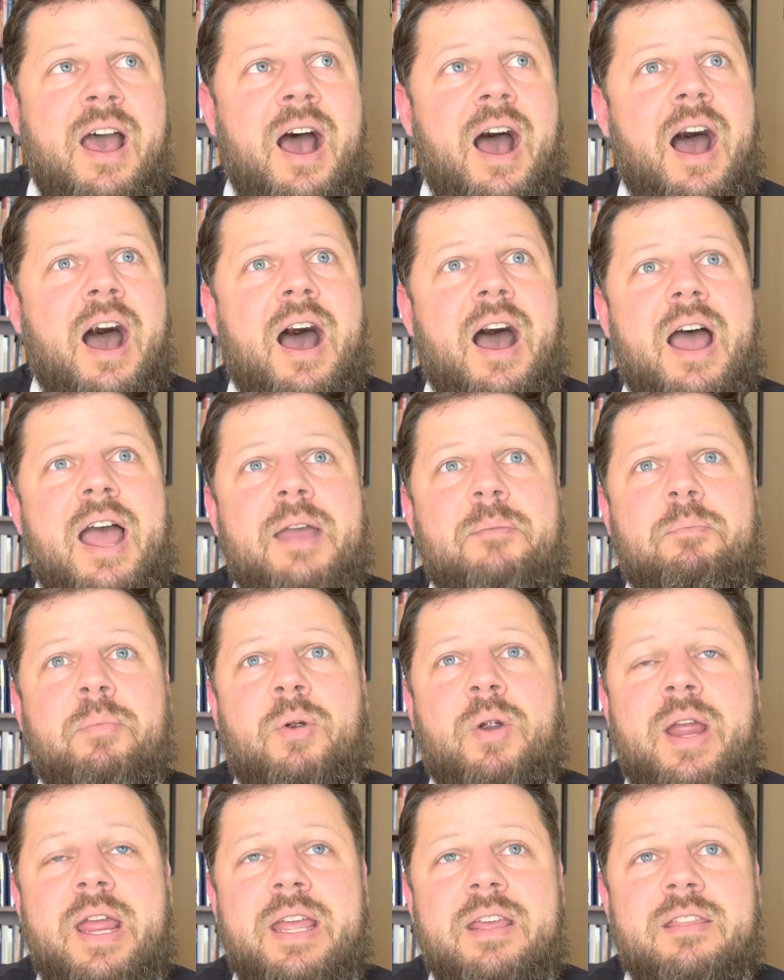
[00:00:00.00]
Uh, I
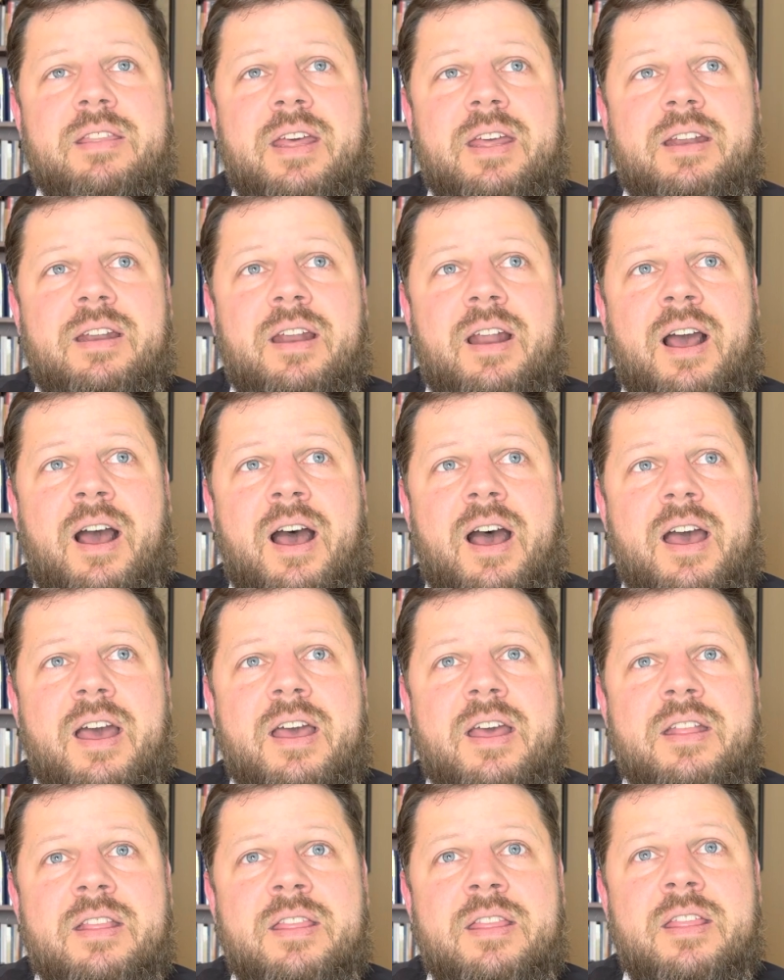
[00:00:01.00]
pray that, uh,
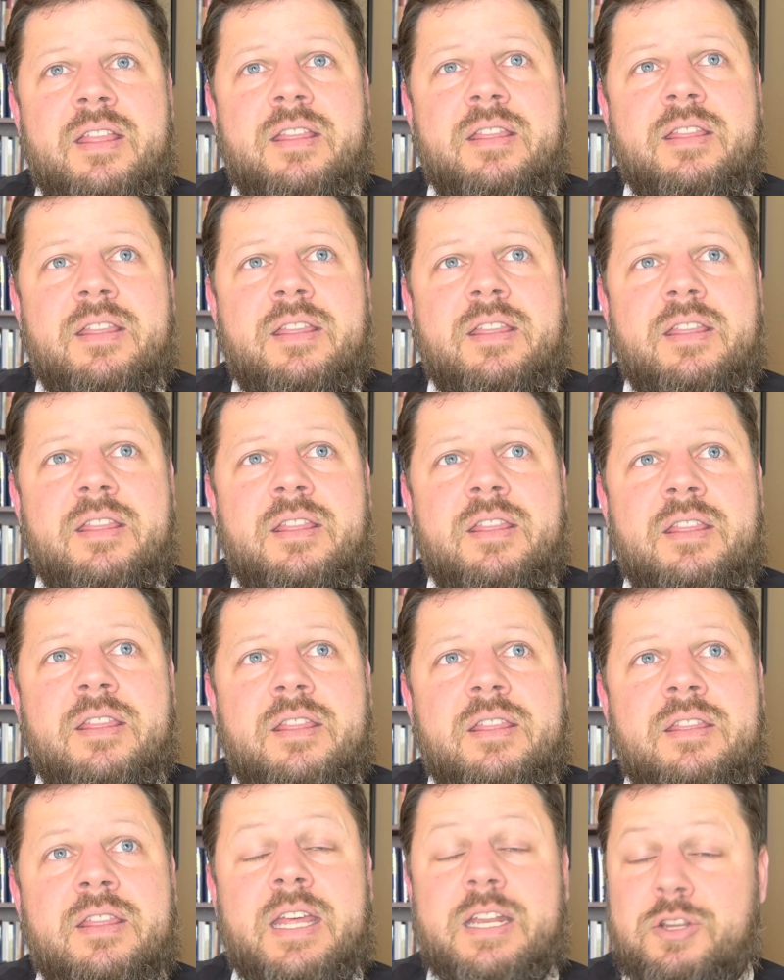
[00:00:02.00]
that,
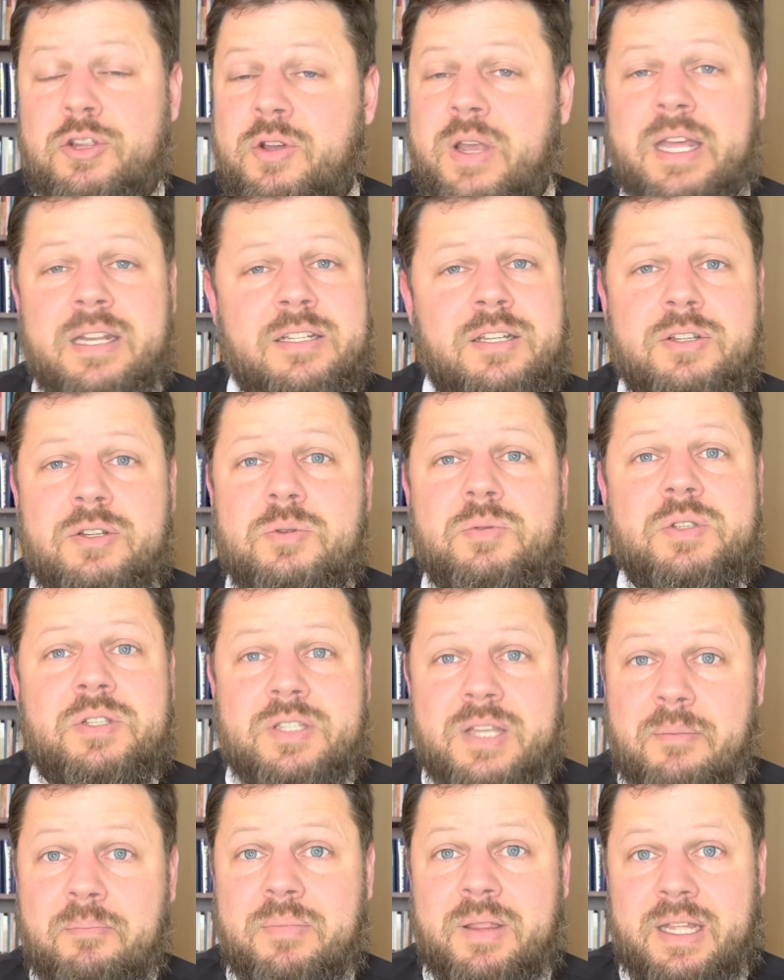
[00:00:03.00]
that you get to do
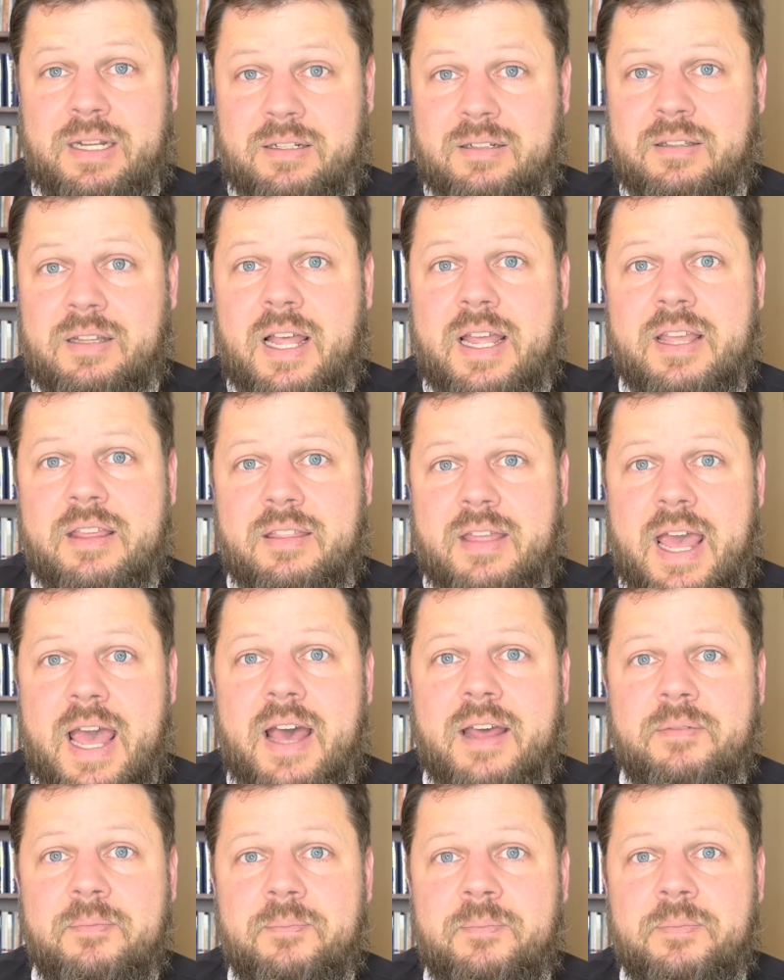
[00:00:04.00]
something like
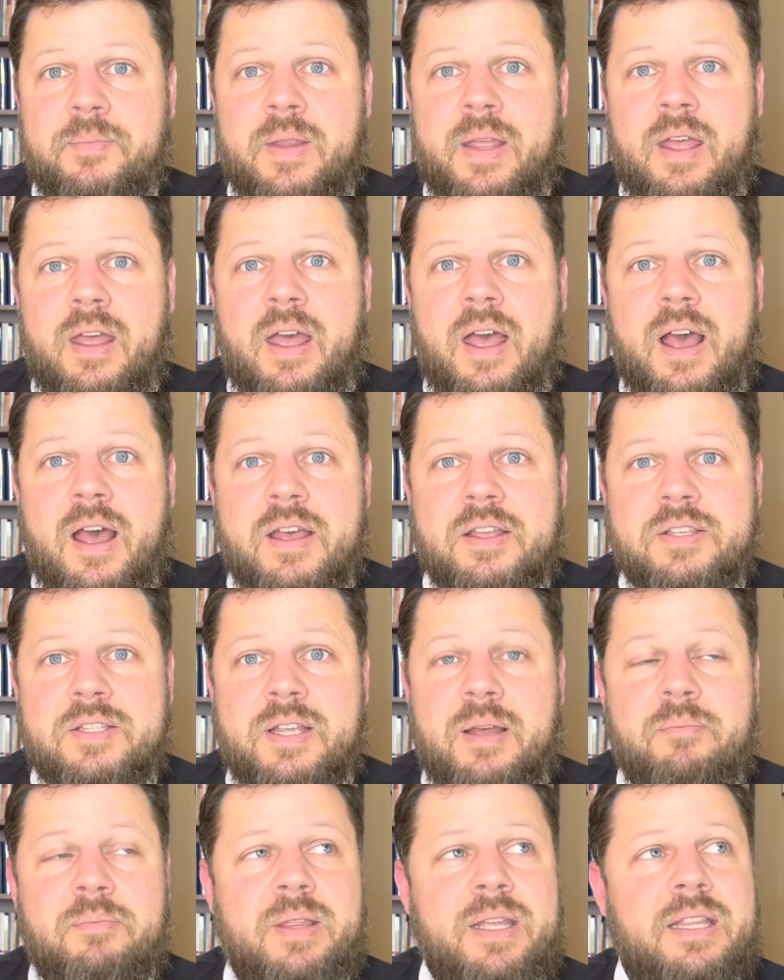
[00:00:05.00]
that, uh,
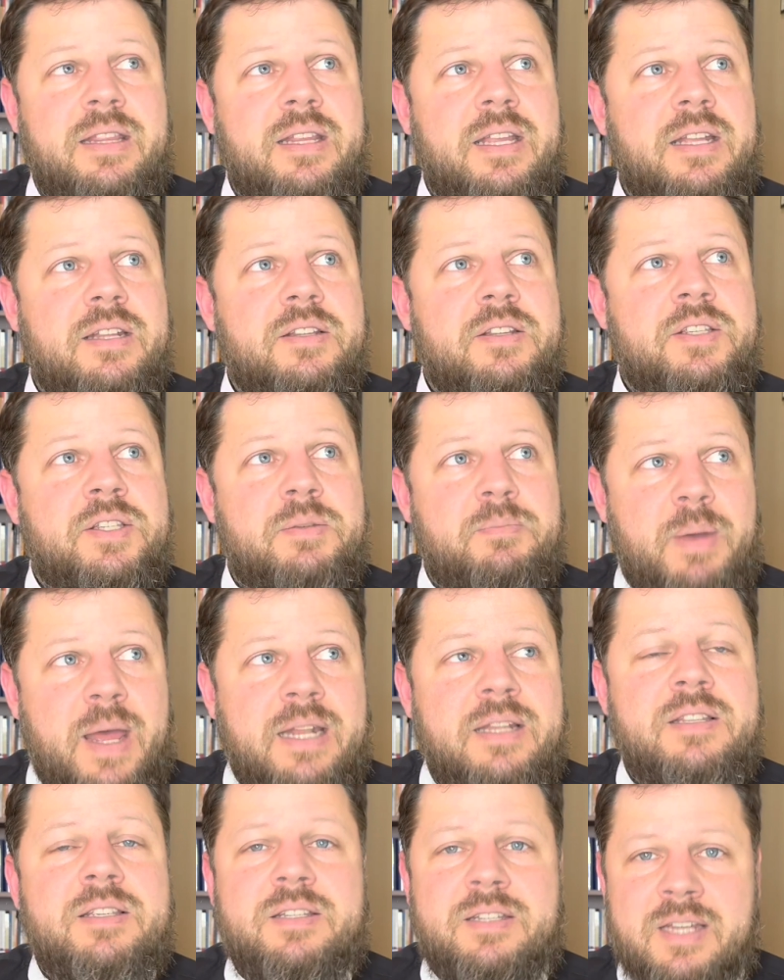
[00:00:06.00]
something that
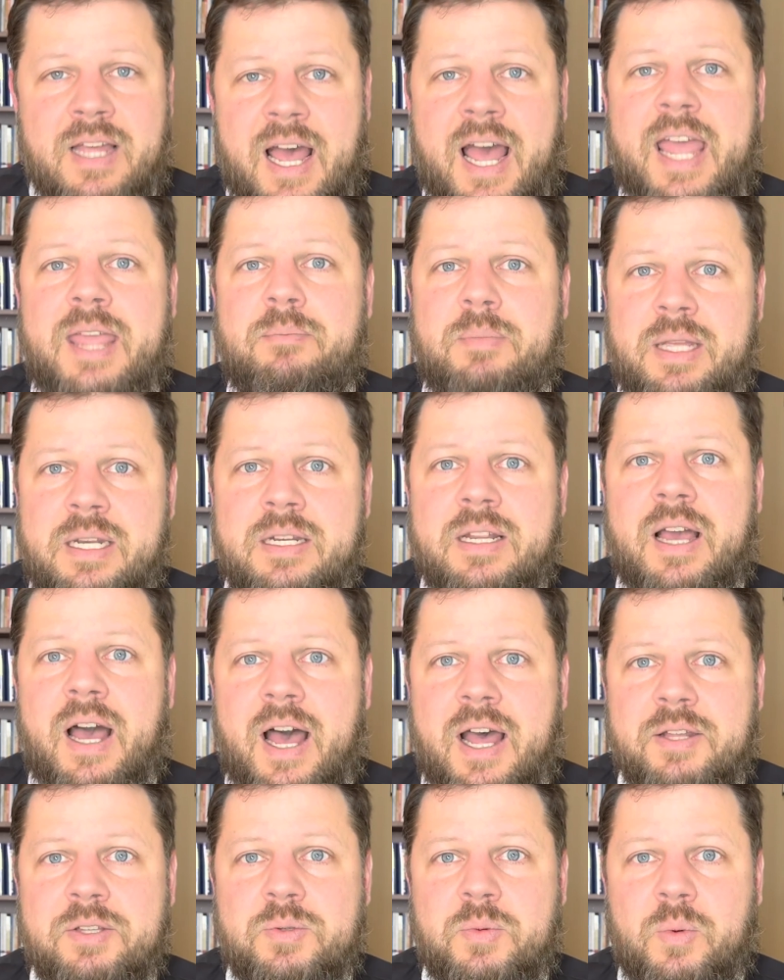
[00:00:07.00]
spends time in
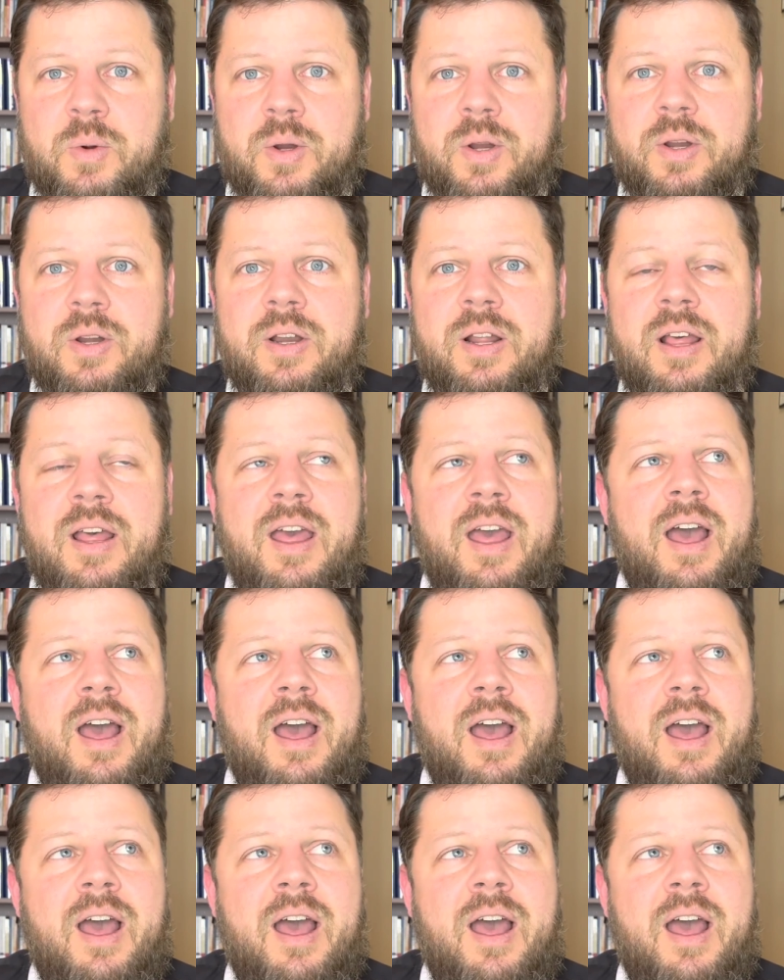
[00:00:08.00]
God's Word.